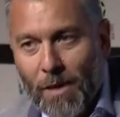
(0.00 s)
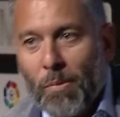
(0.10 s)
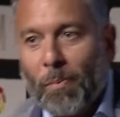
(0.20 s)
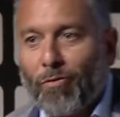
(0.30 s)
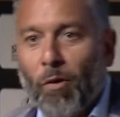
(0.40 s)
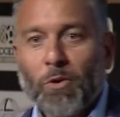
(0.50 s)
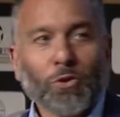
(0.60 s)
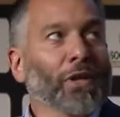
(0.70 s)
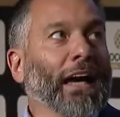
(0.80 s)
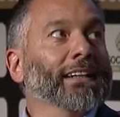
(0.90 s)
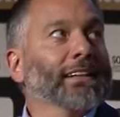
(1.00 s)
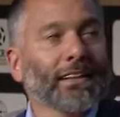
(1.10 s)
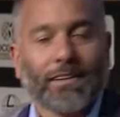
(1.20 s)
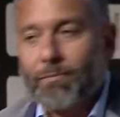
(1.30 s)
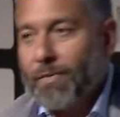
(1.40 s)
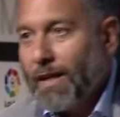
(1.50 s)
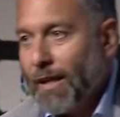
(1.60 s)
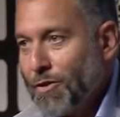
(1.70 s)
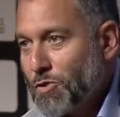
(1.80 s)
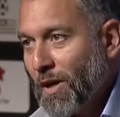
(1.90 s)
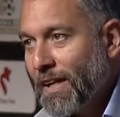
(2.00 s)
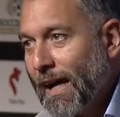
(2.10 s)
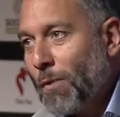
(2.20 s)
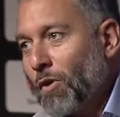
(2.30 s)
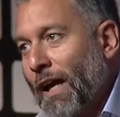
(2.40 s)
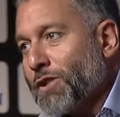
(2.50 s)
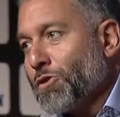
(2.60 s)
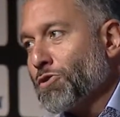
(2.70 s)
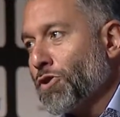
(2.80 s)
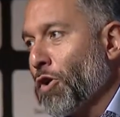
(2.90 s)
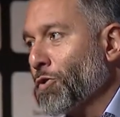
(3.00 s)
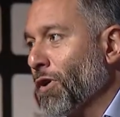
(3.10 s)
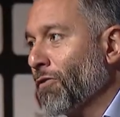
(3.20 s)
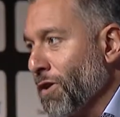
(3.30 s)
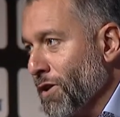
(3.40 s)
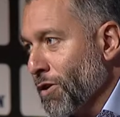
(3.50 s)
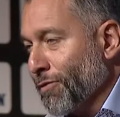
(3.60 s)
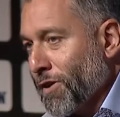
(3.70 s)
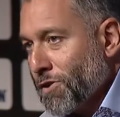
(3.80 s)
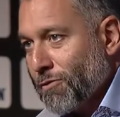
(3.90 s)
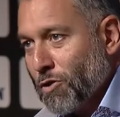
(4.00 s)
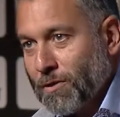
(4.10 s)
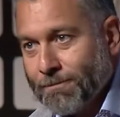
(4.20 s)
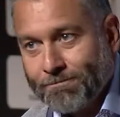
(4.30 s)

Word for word: But before we do that, if it's ready, I would like to show you a video, first of all.